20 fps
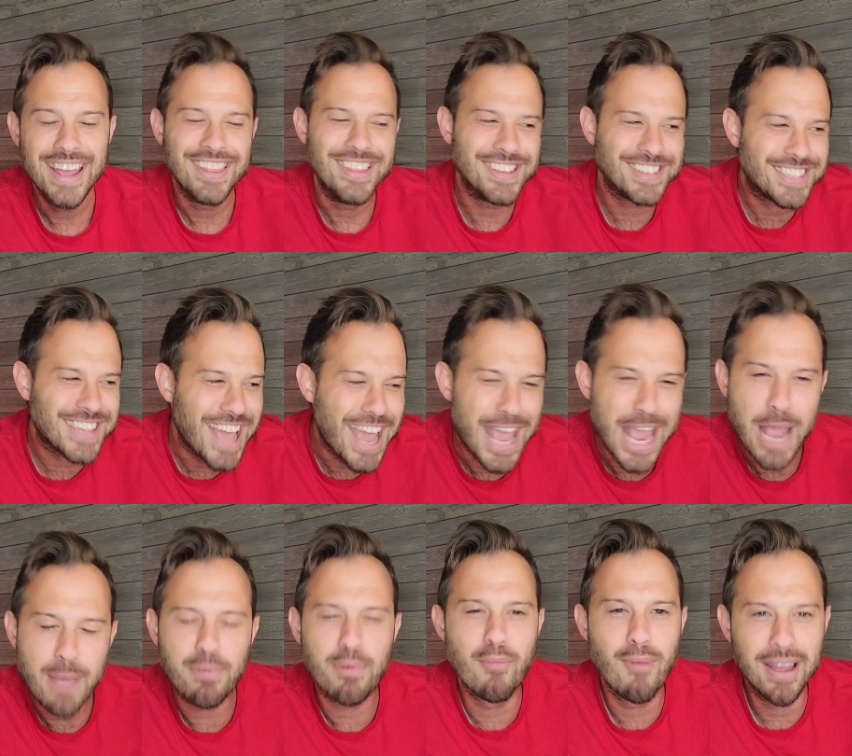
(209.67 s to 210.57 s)
This
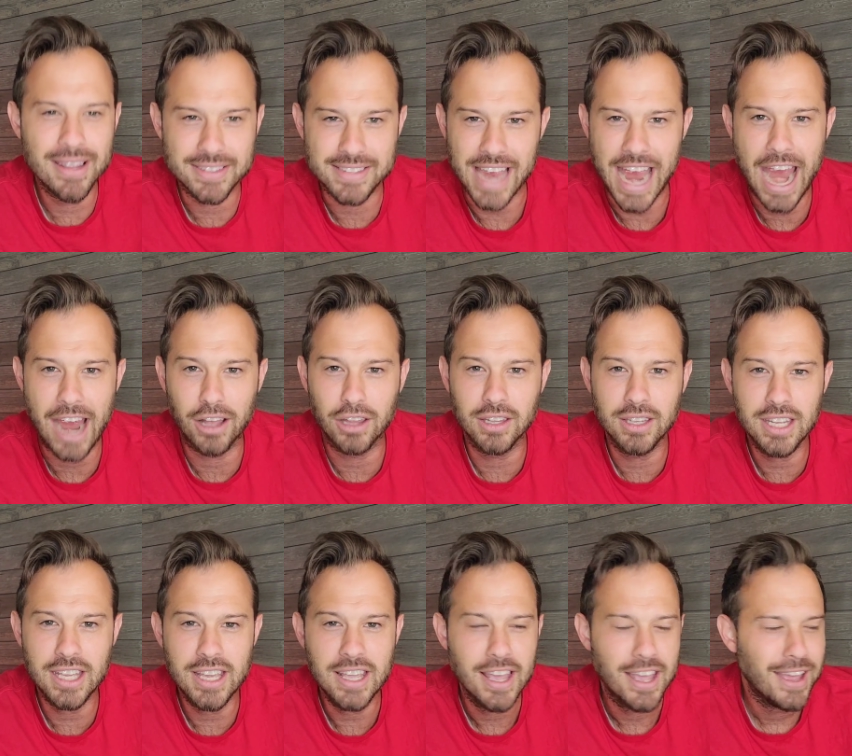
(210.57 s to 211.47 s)
ape
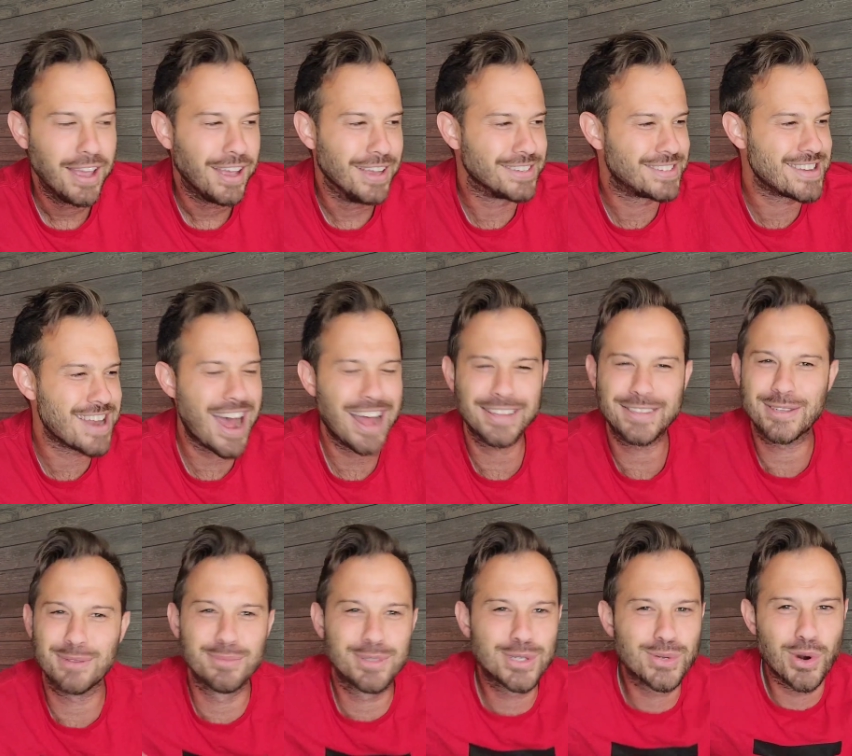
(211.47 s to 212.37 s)
mentality is not
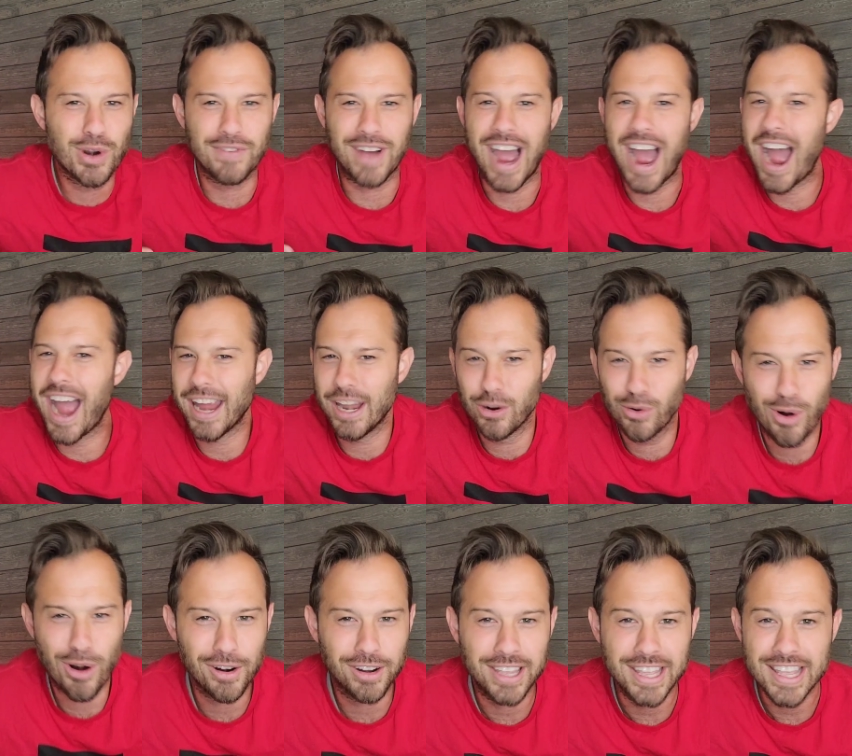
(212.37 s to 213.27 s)
some sort of a
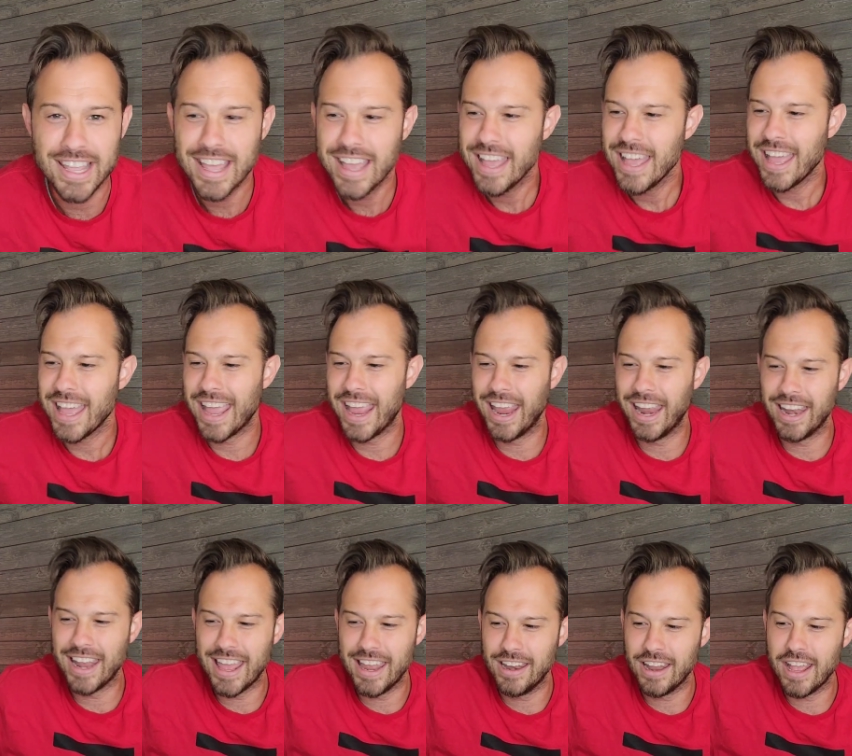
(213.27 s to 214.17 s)
hierarchy,
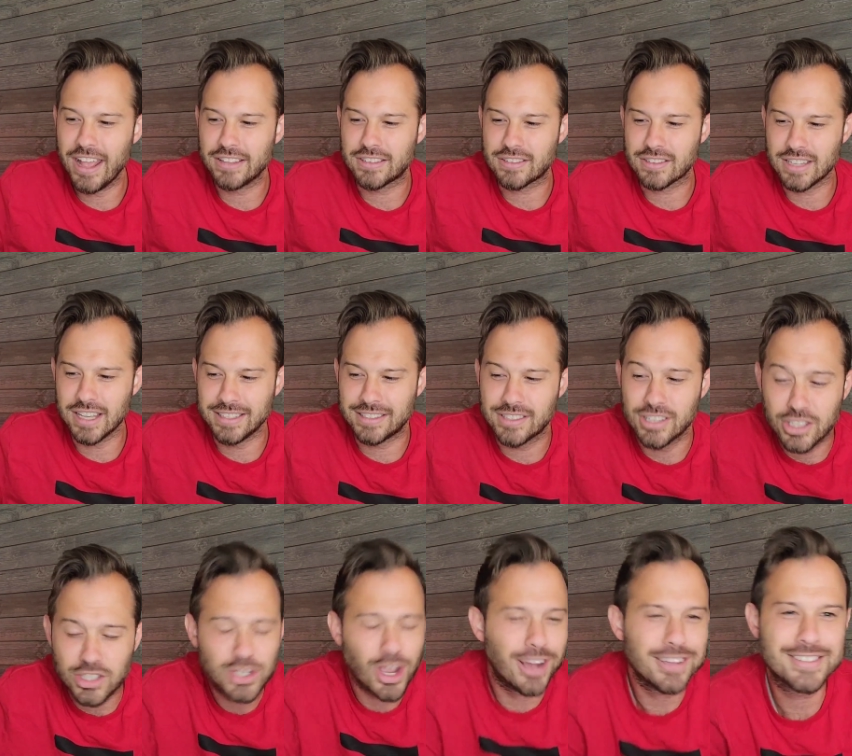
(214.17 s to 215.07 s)
and, and it's, it's
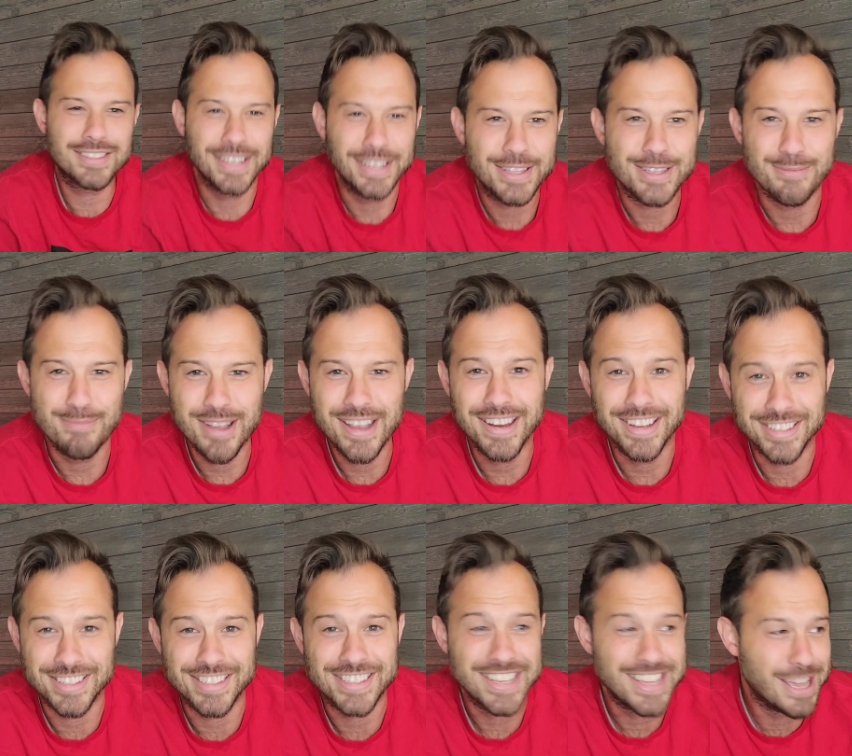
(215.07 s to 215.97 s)
disgusting to me to
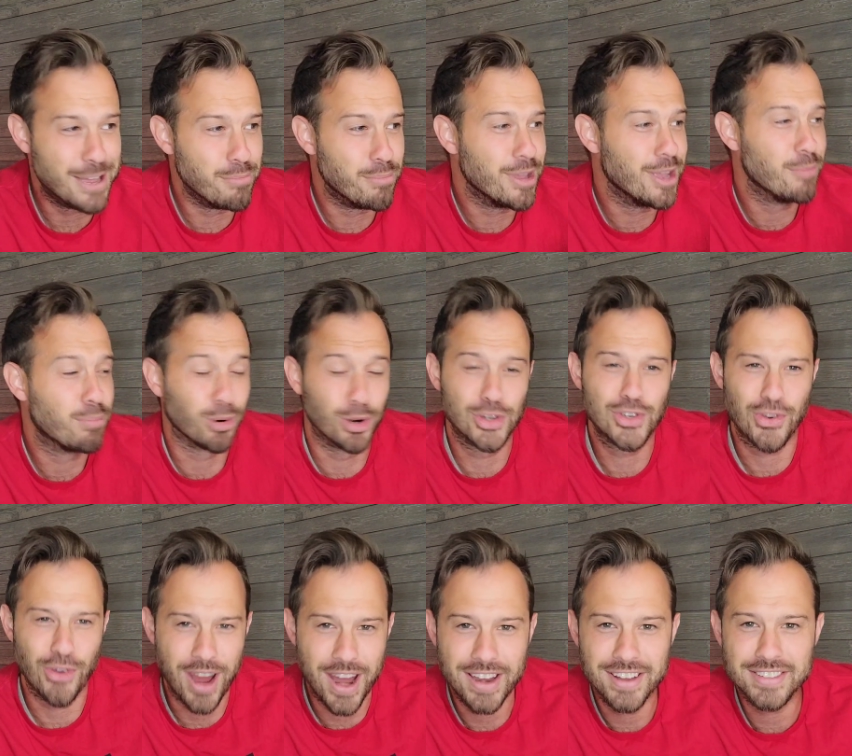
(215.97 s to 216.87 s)
see it be
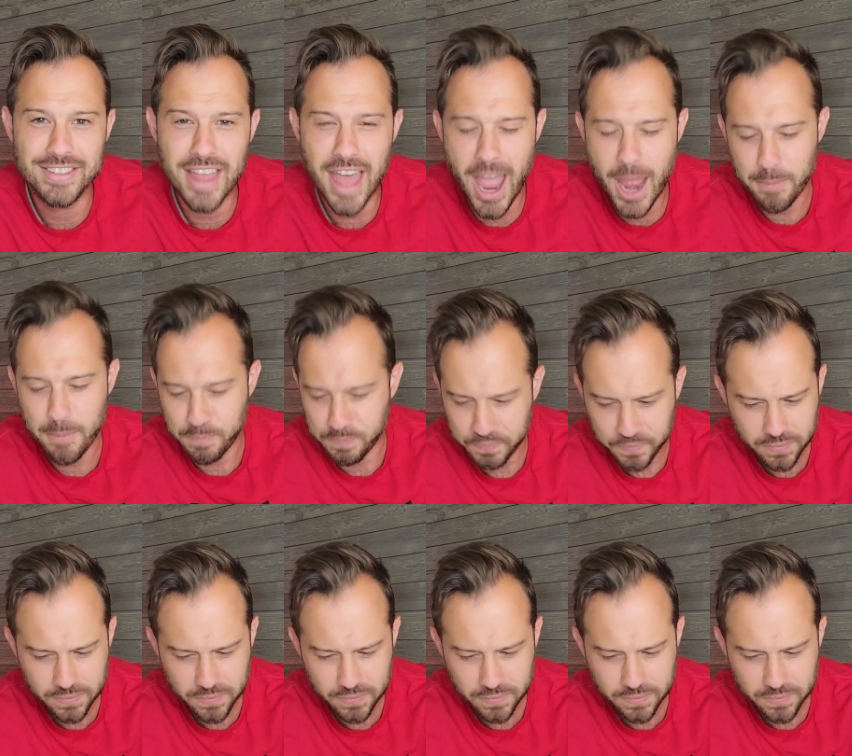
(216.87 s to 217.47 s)
portrayed as that.